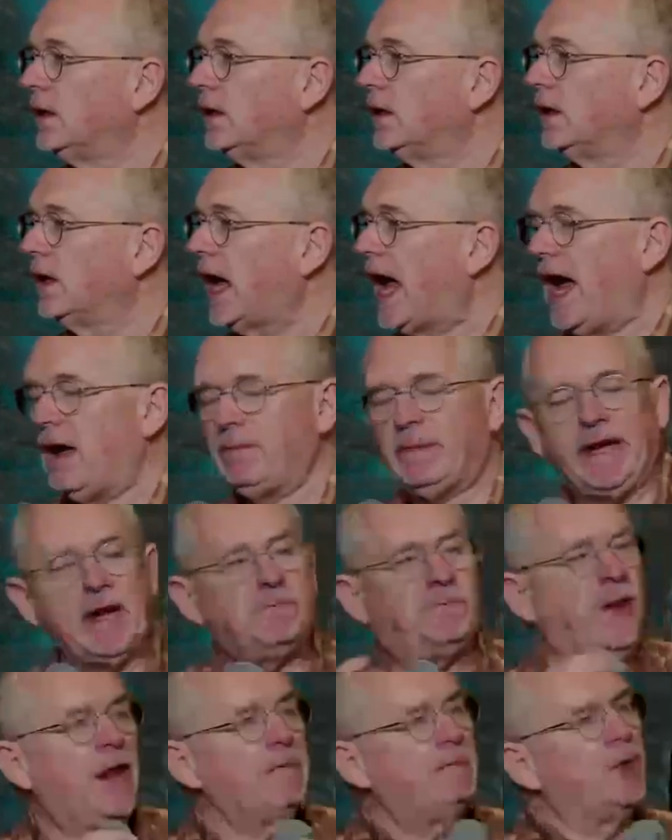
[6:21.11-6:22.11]
How many
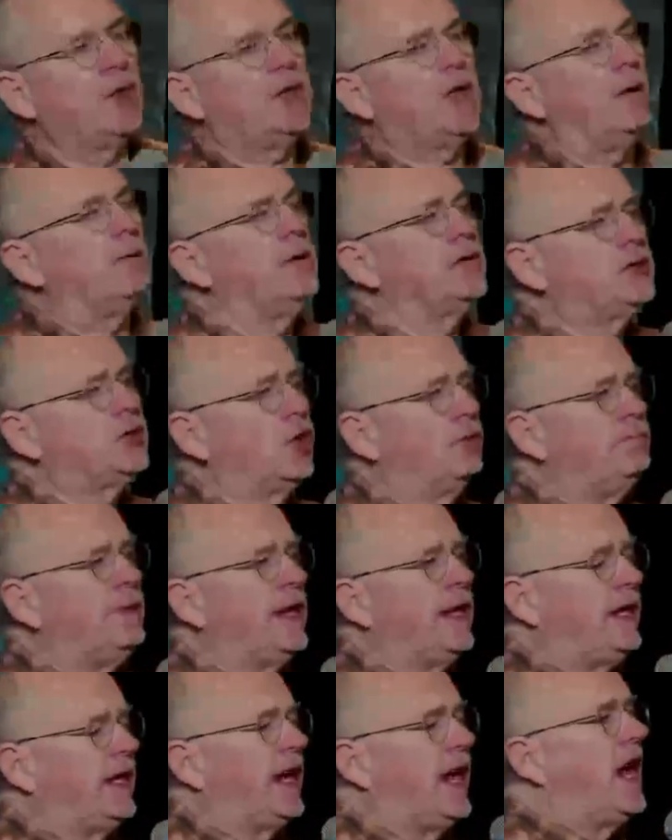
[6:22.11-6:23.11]
people come into a meeting